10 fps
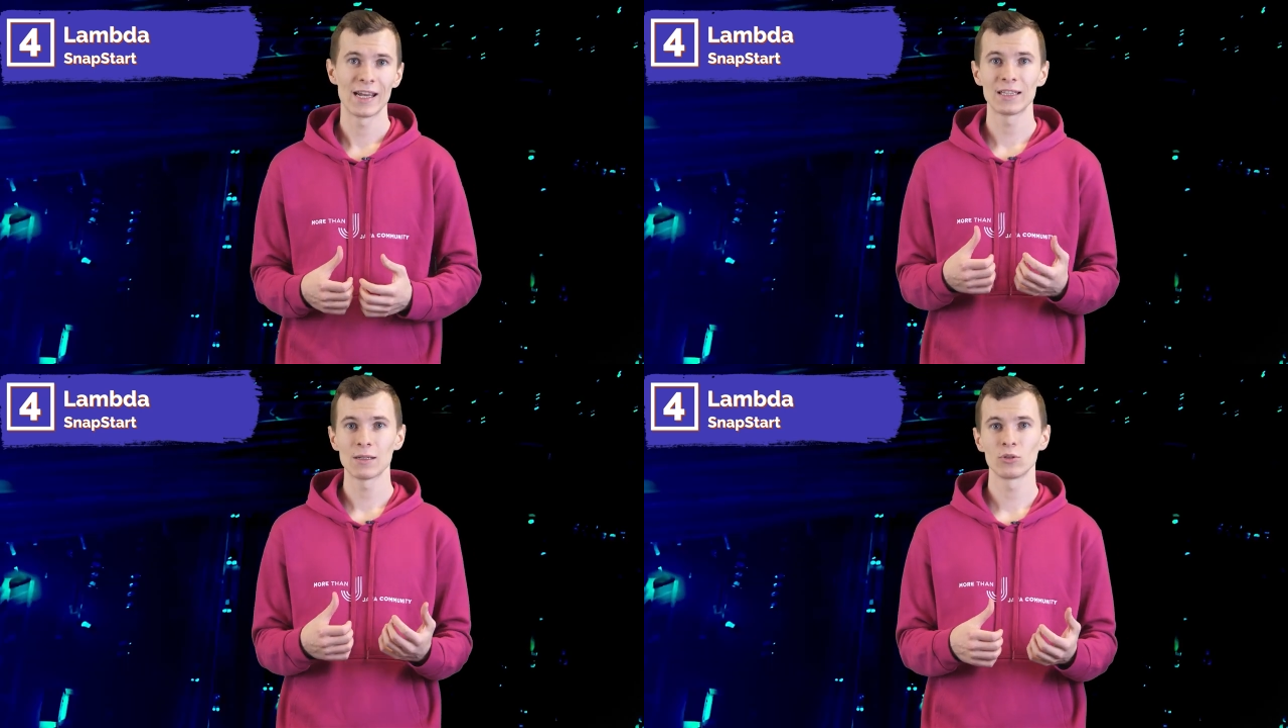
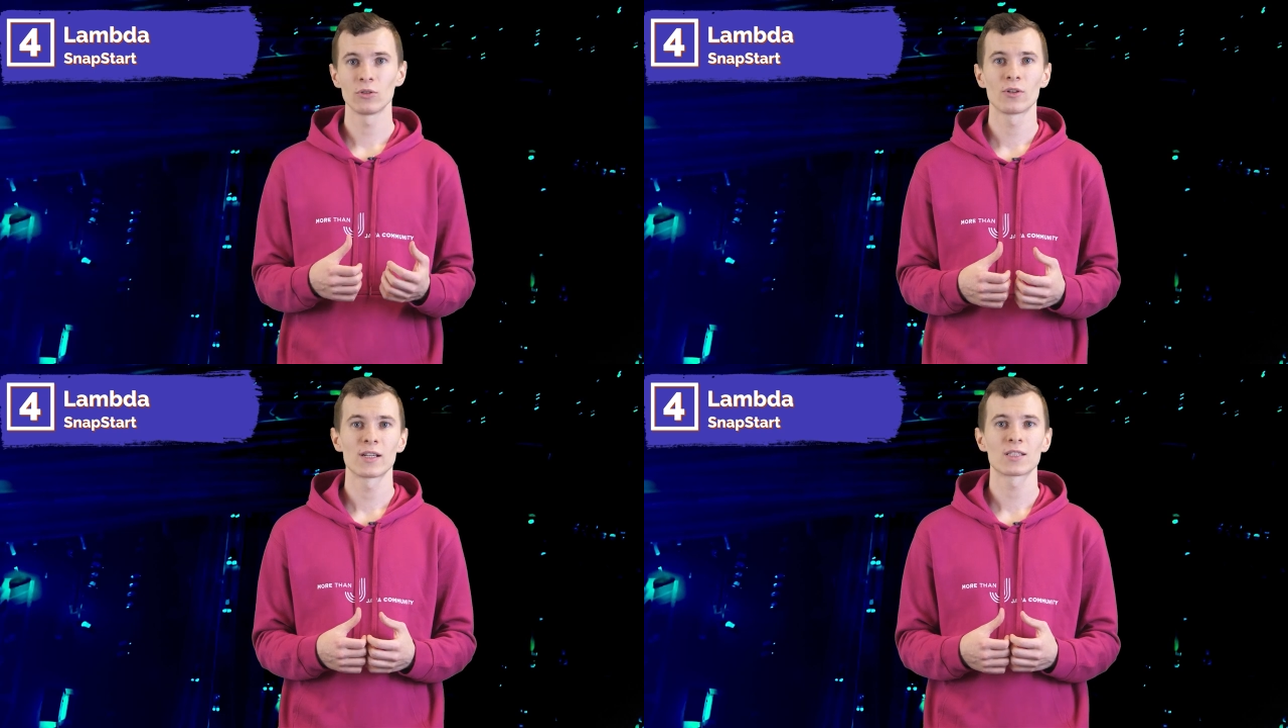
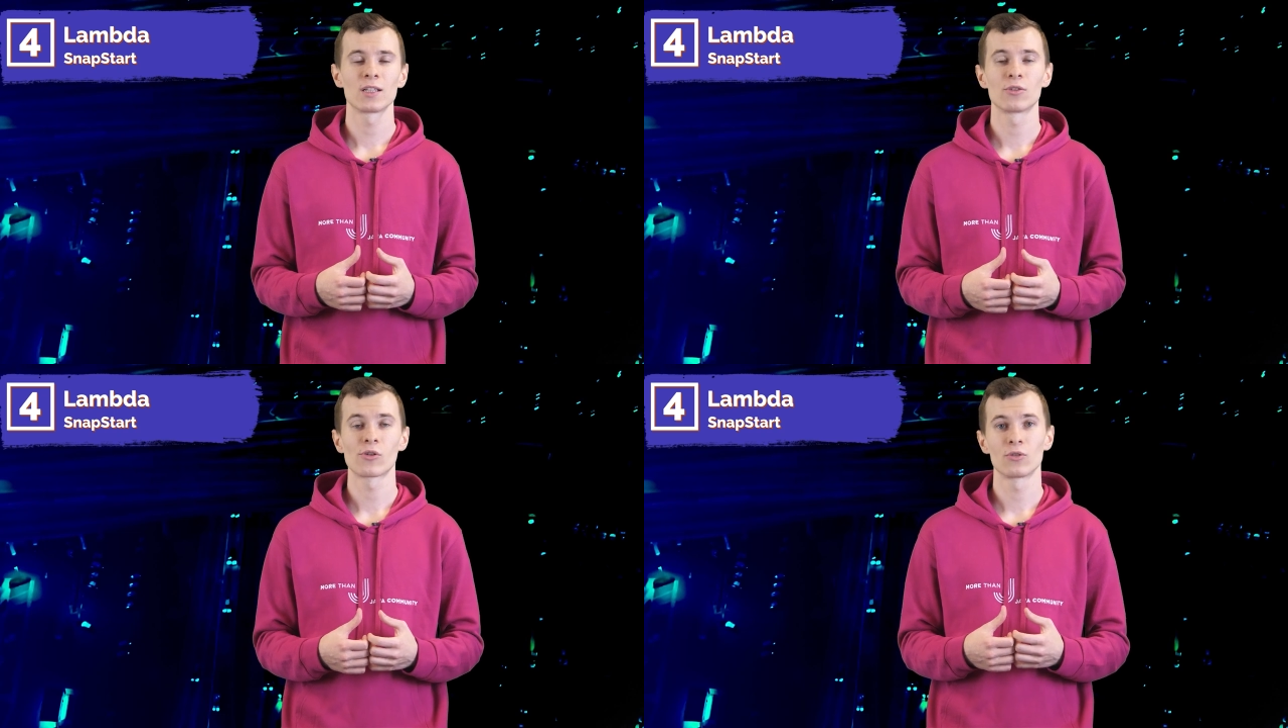AWS
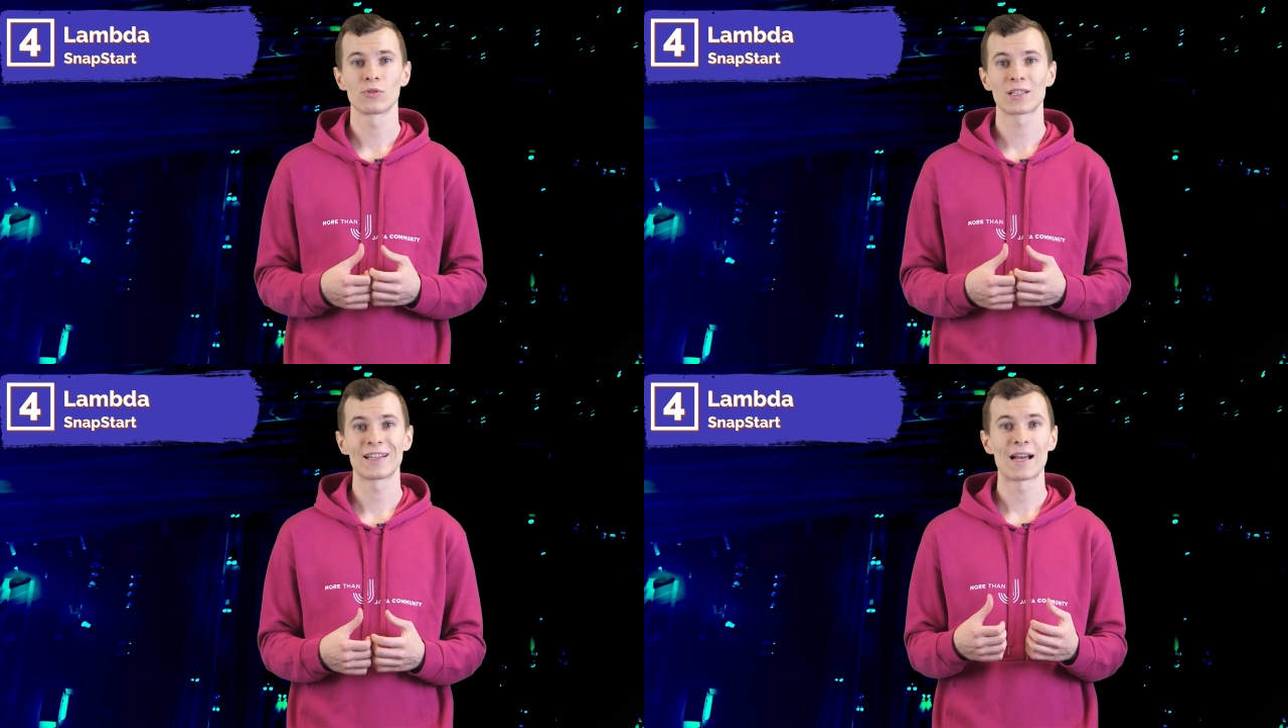
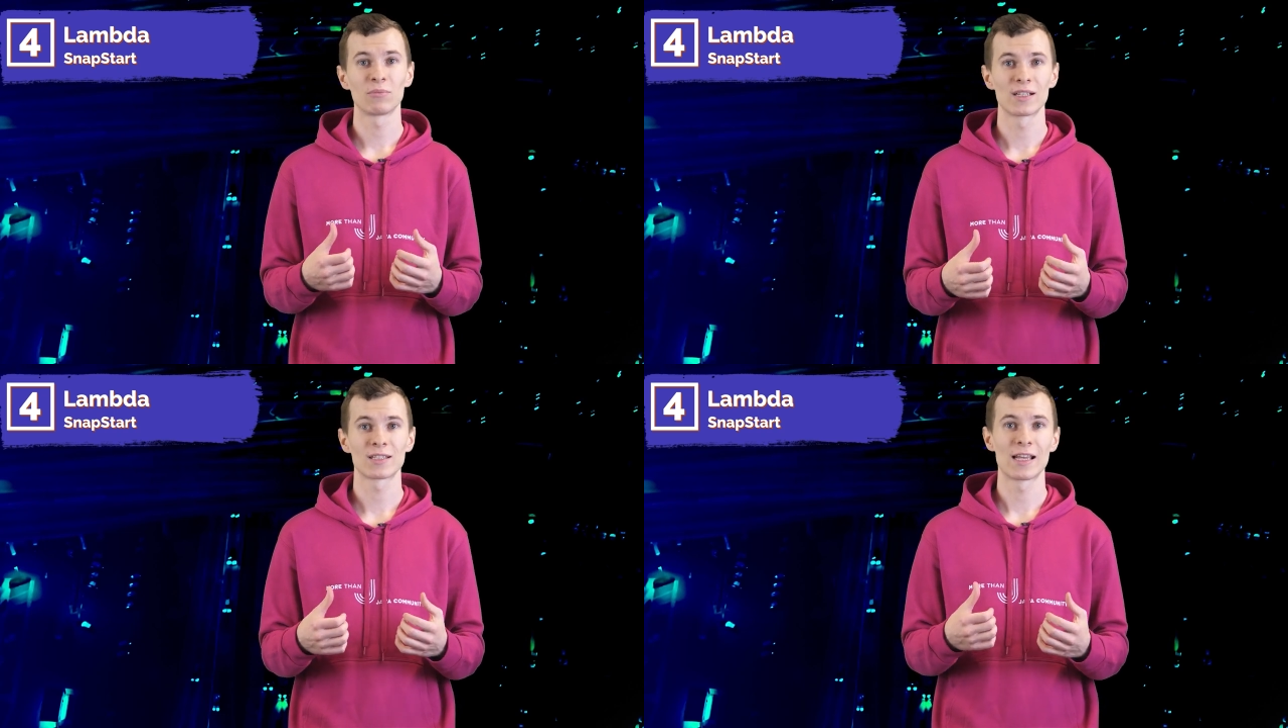introduced
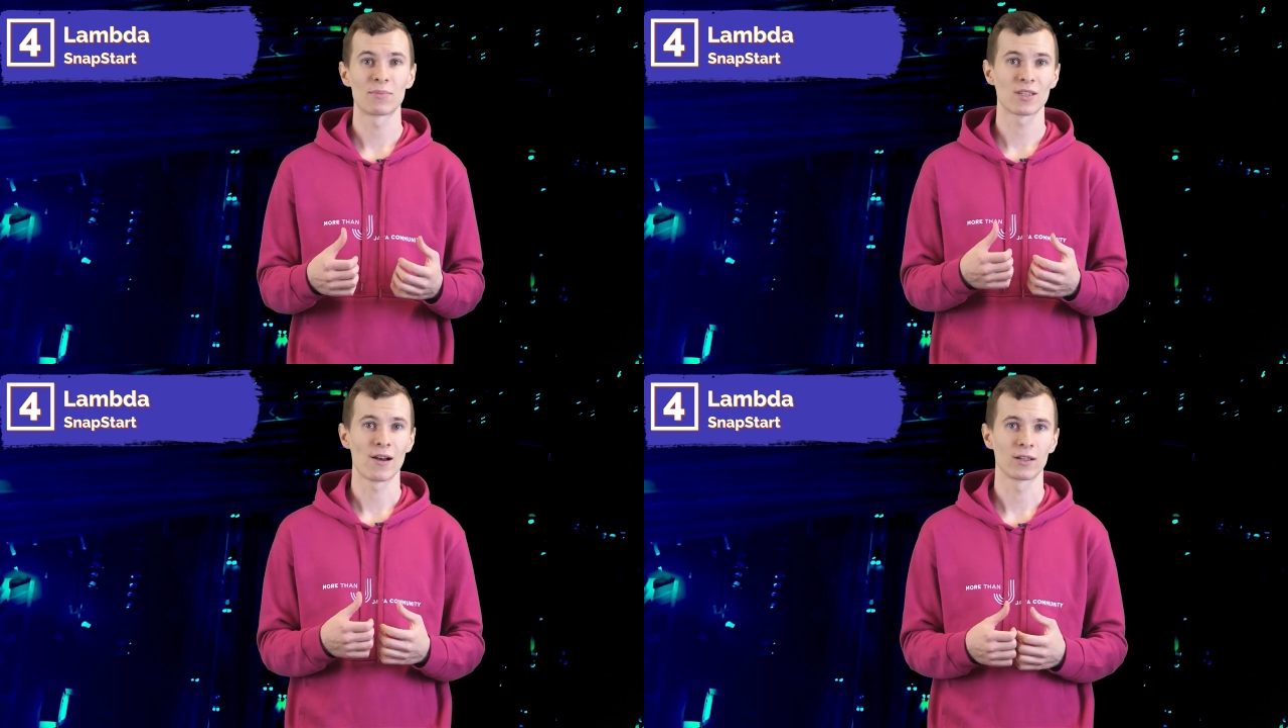Lambda
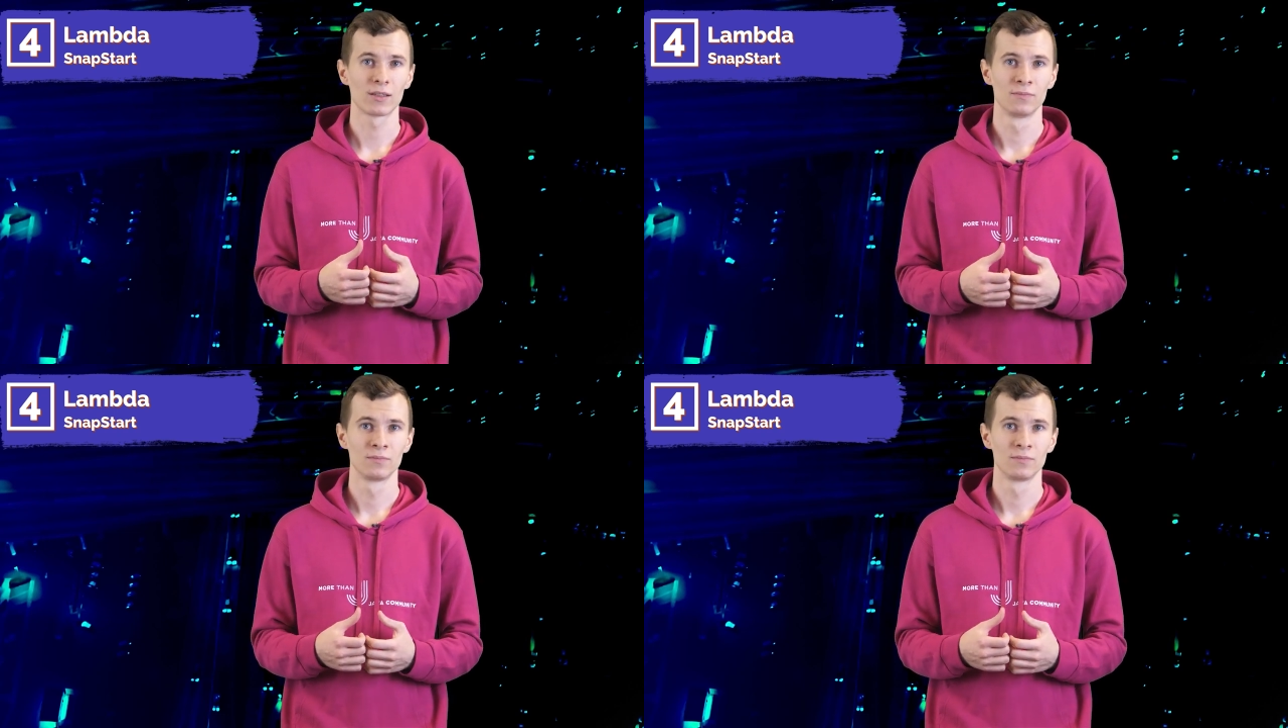SnapStart.